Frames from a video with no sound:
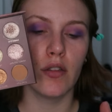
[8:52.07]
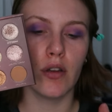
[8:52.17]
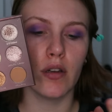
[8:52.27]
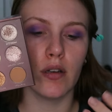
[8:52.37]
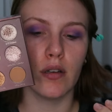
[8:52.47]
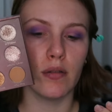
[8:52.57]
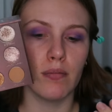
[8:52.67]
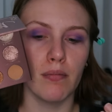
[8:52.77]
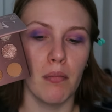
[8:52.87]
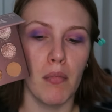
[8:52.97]
the
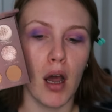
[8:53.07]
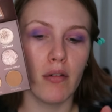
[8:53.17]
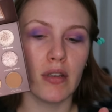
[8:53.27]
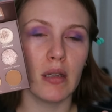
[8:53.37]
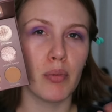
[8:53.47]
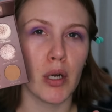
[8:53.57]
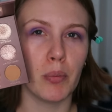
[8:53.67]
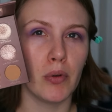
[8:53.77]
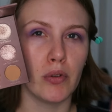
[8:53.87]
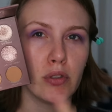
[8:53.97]
mauvey
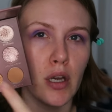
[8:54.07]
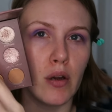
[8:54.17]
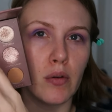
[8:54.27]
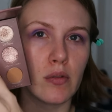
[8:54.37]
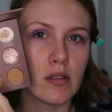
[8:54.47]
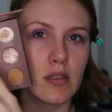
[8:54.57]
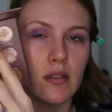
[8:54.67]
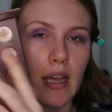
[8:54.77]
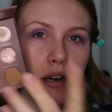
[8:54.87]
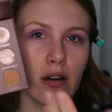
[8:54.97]
purple tones
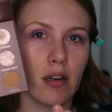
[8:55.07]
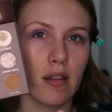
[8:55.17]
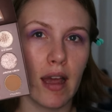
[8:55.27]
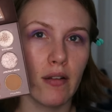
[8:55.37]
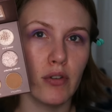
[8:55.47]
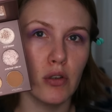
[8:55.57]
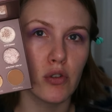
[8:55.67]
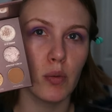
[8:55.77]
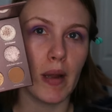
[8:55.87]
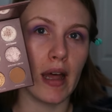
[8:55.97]
that are in a lot of
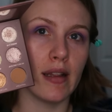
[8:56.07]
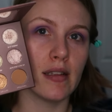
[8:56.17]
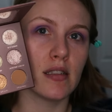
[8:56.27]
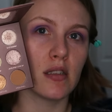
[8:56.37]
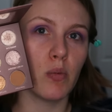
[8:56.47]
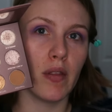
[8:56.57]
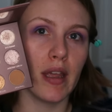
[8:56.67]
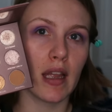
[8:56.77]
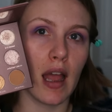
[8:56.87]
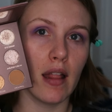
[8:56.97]
neutral palettes, this one
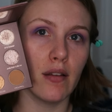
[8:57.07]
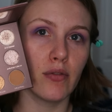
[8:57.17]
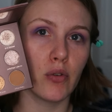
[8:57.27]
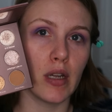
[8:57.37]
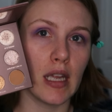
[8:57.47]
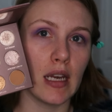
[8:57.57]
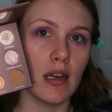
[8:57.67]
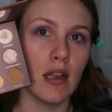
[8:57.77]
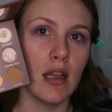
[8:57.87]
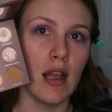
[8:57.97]
like olive
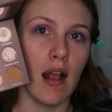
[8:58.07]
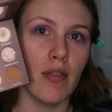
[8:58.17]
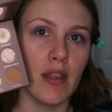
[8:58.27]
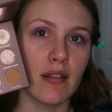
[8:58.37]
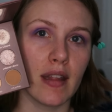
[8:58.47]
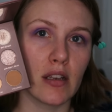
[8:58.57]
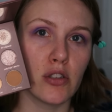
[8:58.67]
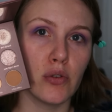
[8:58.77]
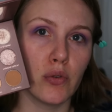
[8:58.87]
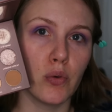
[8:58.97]
green, and these like
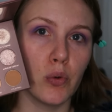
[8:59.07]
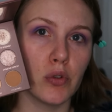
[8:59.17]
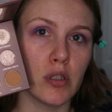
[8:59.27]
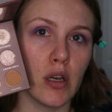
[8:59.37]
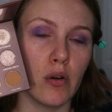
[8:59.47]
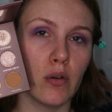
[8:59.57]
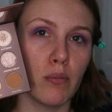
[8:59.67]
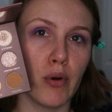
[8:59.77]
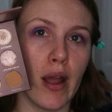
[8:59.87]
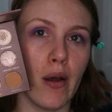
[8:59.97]
two cool tone
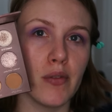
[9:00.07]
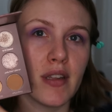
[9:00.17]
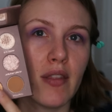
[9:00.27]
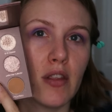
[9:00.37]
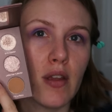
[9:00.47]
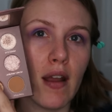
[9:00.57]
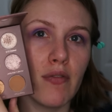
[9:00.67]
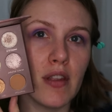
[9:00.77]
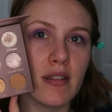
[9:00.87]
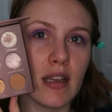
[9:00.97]
browns, and then you
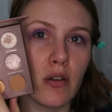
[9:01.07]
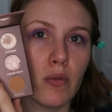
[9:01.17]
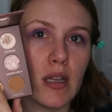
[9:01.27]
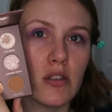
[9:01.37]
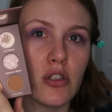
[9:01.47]
have these like green